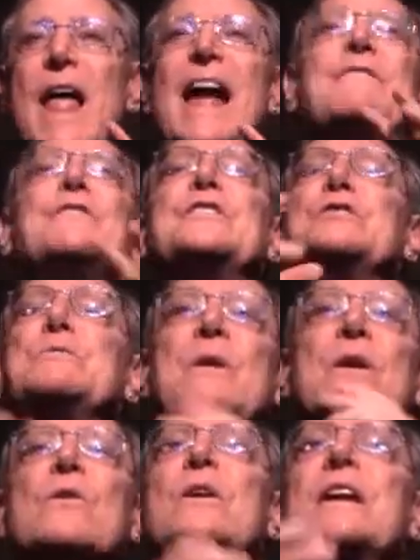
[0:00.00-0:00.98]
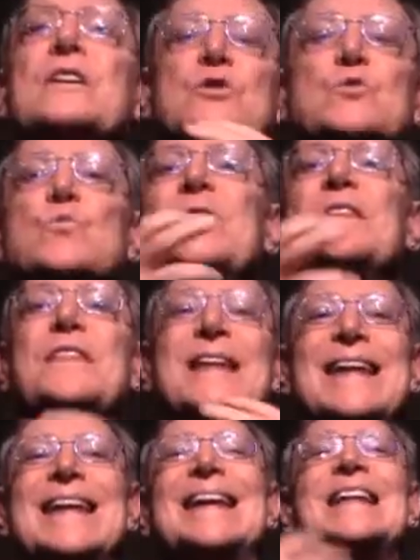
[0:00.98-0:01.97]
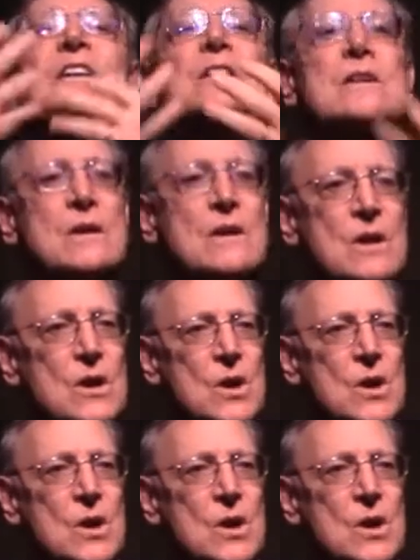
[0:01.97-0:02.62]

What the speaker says: life experience within